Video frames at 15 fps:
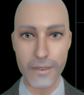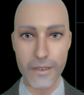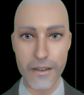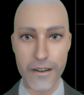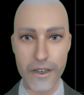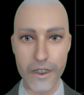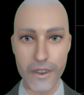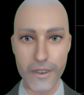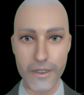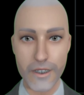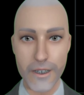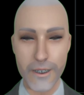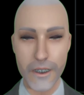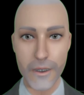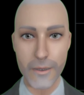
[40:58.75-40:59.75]
in the
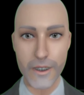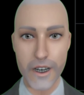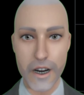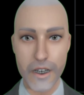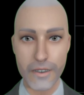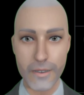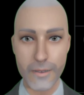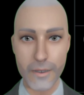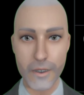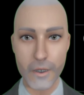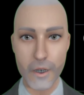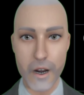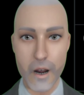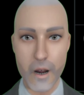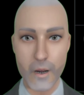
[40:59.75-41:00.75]
description
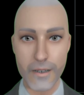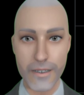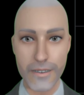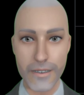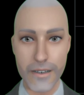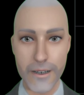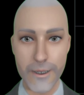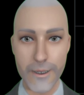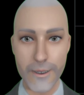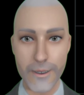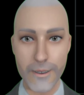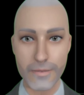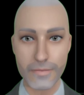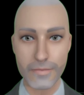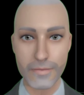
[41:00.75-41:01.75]
below this
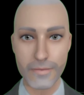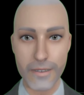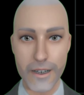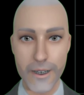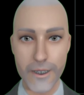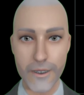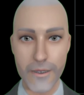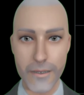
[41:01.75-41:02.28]
stream